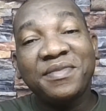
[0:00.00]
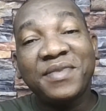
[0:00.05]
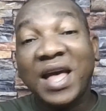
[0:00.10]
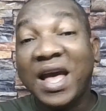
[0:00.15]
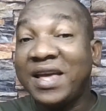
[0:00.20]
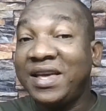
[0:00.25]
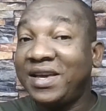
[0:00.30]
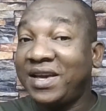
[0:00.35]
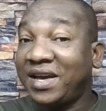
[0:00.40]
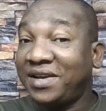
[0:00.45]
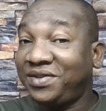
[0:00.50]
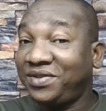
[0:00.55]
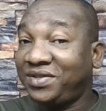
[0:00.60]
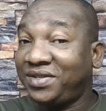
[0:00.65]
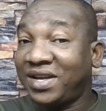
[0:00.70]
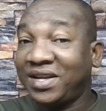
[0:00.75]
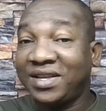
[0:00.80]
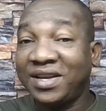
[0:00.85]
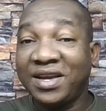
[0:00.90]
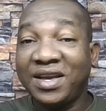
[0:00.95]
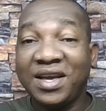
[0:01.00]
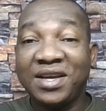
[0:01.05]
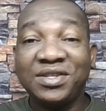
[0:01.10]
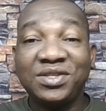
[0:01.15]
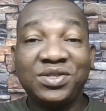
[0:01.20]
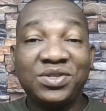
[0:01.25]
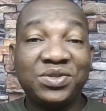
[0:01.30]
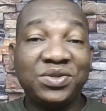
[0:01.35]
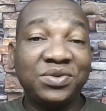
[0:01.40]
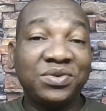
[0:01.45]
And he can use that
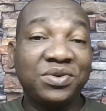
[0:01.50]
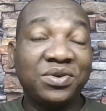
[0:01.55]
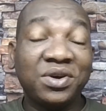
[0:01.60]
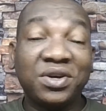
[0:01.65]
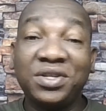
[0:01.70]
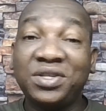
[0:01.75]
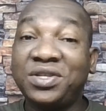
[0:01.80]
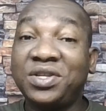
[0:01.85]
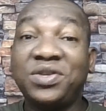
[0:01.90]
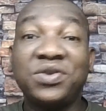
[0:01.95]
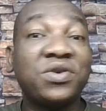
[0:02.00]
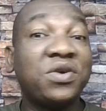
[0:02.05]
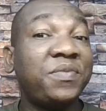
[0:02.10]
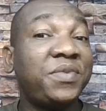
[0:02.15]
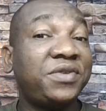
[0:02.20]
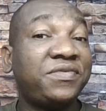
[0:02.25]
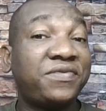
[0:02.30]
against you or use it to commit